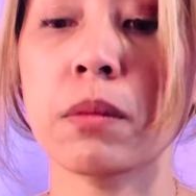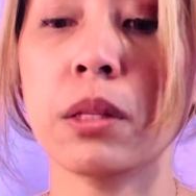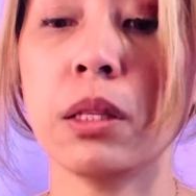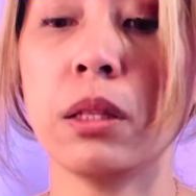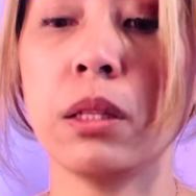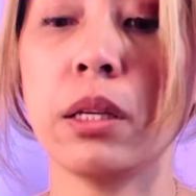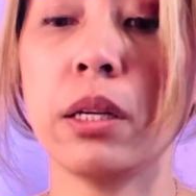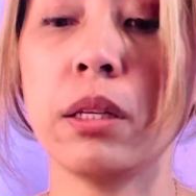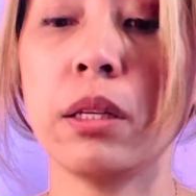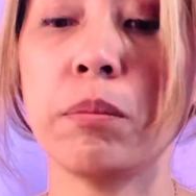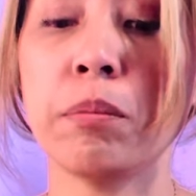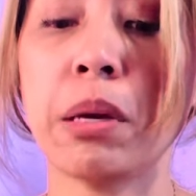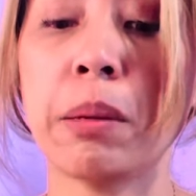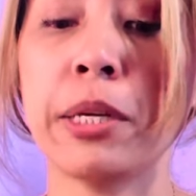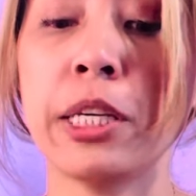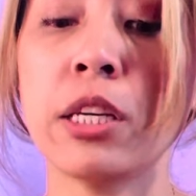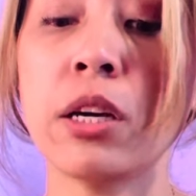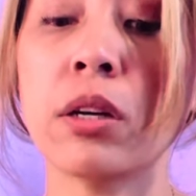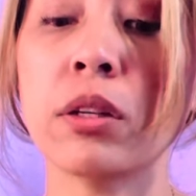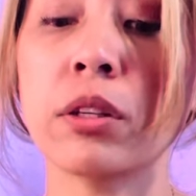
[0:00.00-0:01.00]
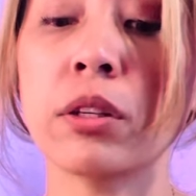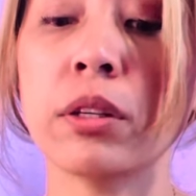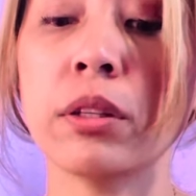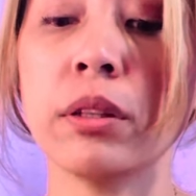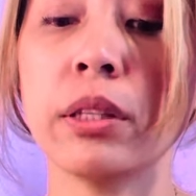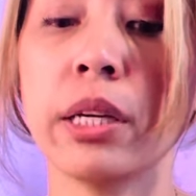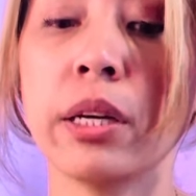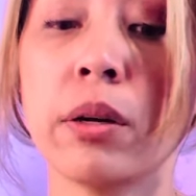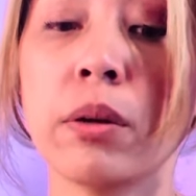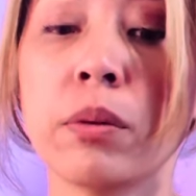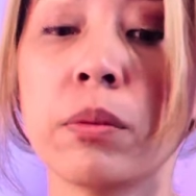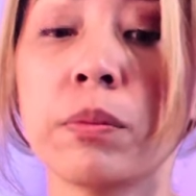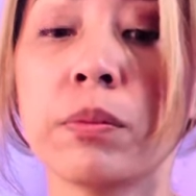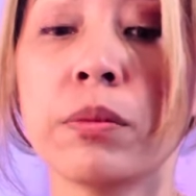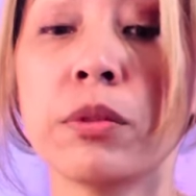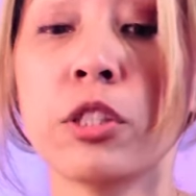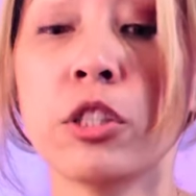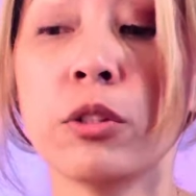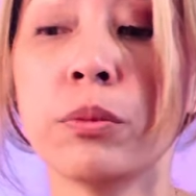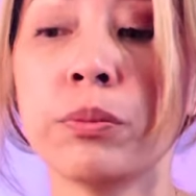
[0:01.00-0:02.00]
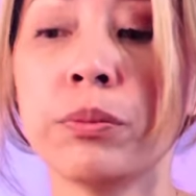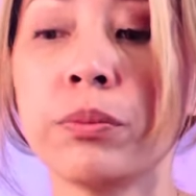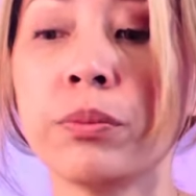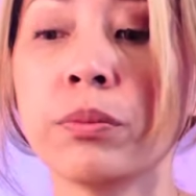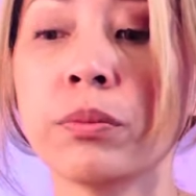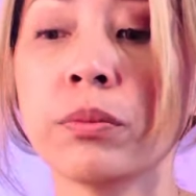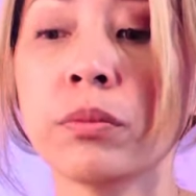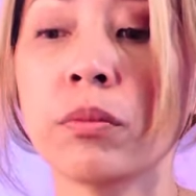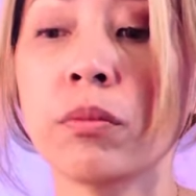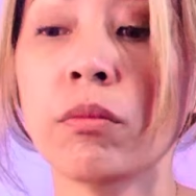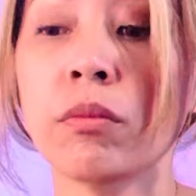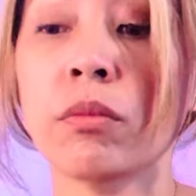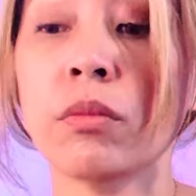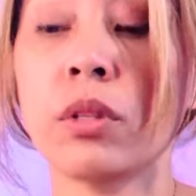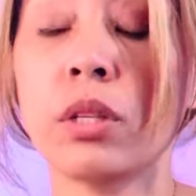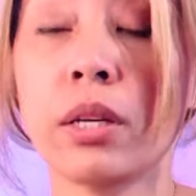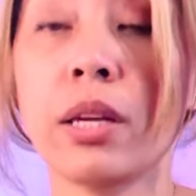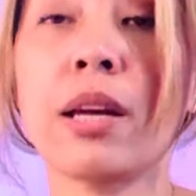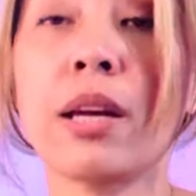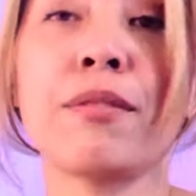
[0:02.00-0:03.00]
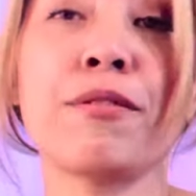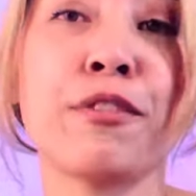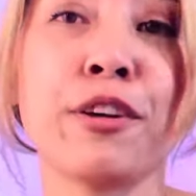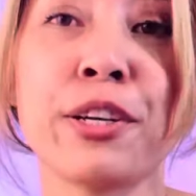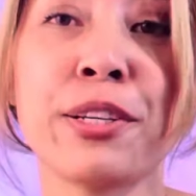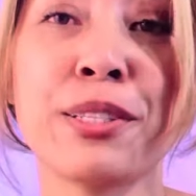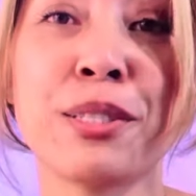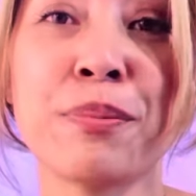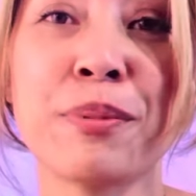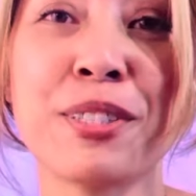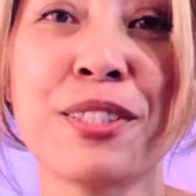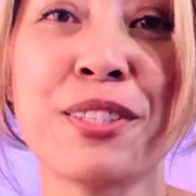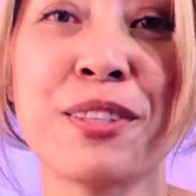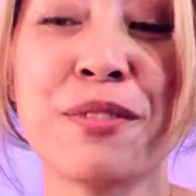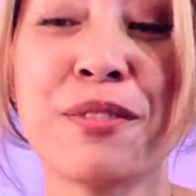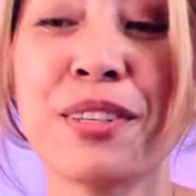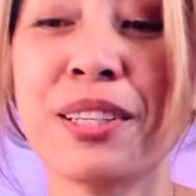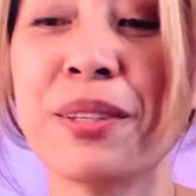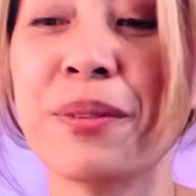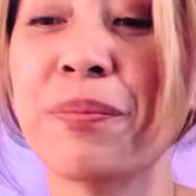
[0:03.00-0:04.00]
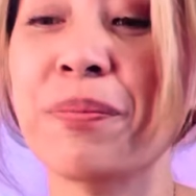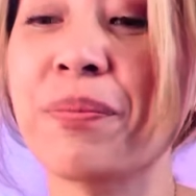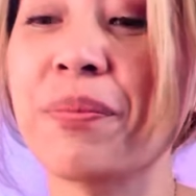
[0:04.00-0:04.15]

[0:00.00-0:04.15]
Le maybe younger Leo too, to get very specific.